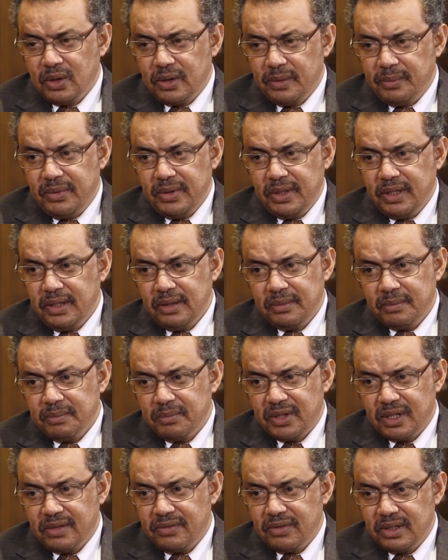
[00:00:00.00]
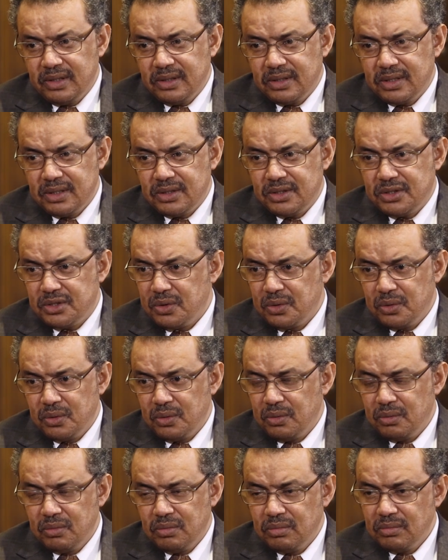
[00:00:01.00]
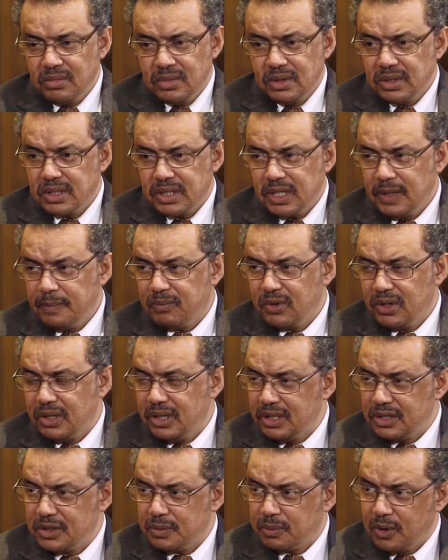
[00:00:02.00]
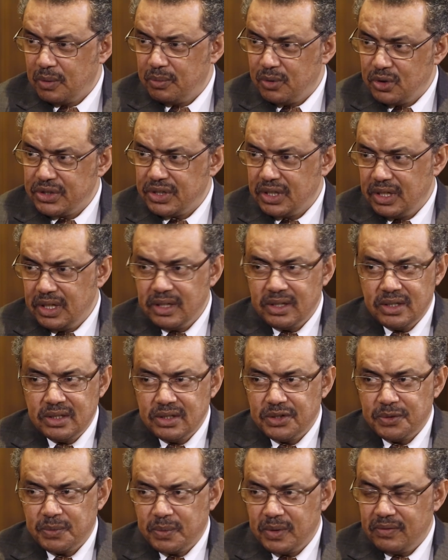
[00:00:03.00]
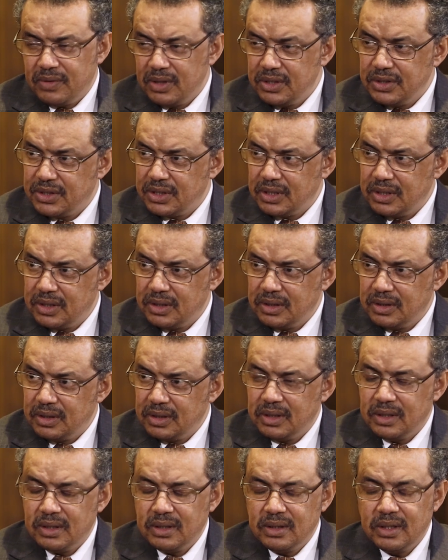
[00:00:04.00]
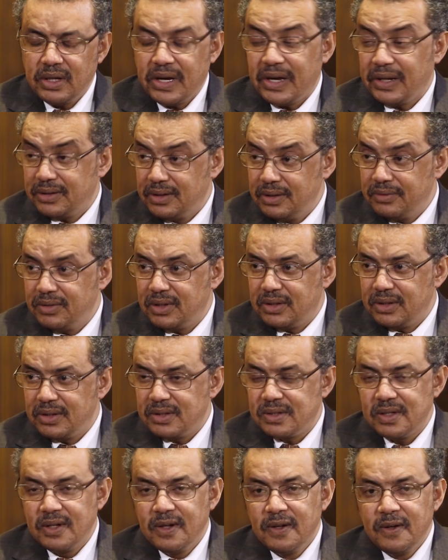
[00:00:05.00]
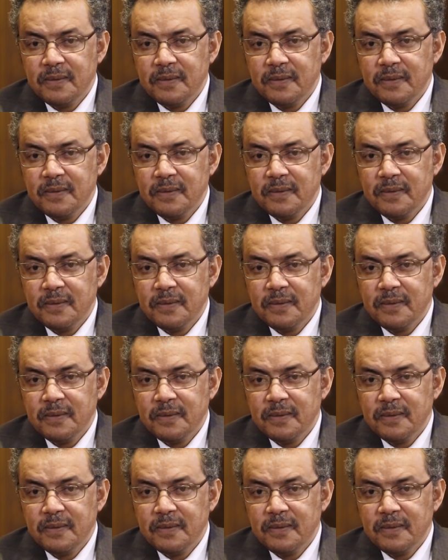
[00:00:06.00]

could be prevented through uh, simple health promotion and disease prevention uh, activities.